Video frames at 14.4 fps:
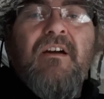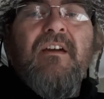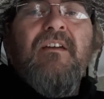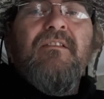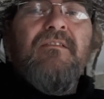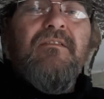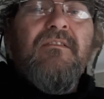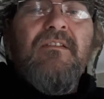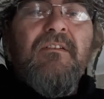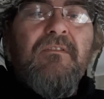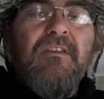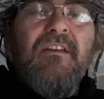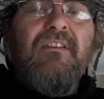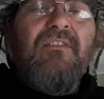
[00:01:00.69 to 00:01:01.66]
and
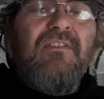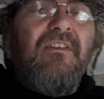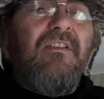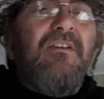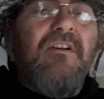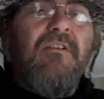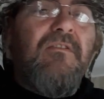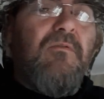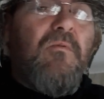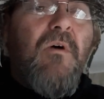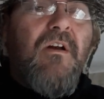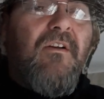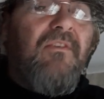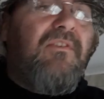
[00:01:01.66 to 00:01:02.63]
everything's silicone and
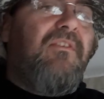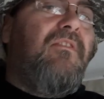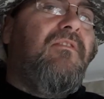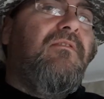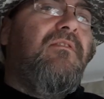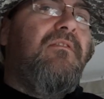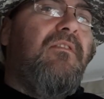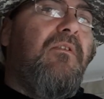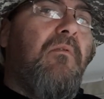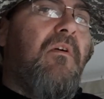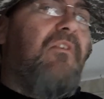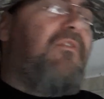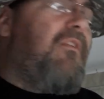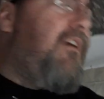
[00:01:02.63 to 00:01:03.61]
water sealed, and it
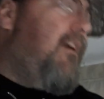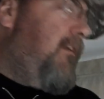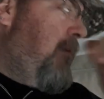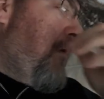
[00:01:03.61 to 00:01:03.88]
works great.